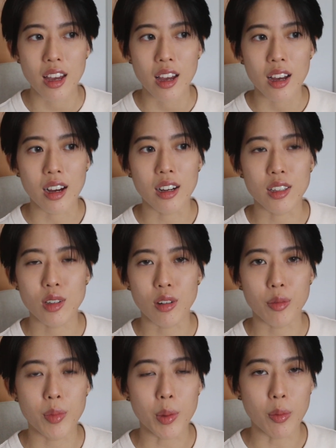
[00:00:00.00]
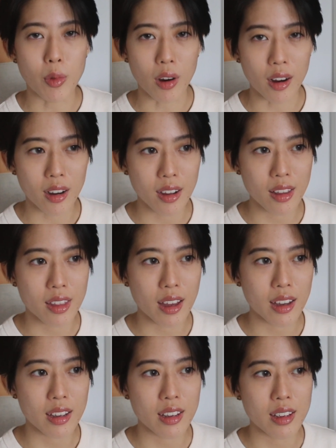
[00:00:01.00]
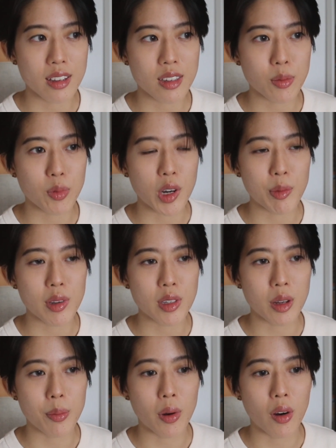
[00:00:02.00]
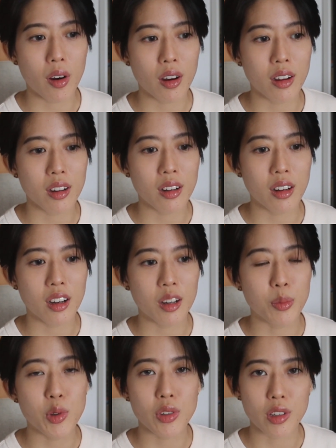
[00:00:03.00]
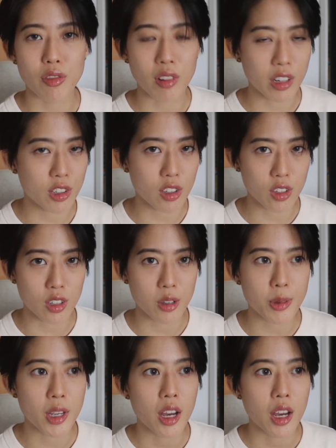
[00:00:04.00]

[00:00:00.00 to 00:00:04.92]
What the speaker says: a sort of memoir that is premised upon abusive relationships,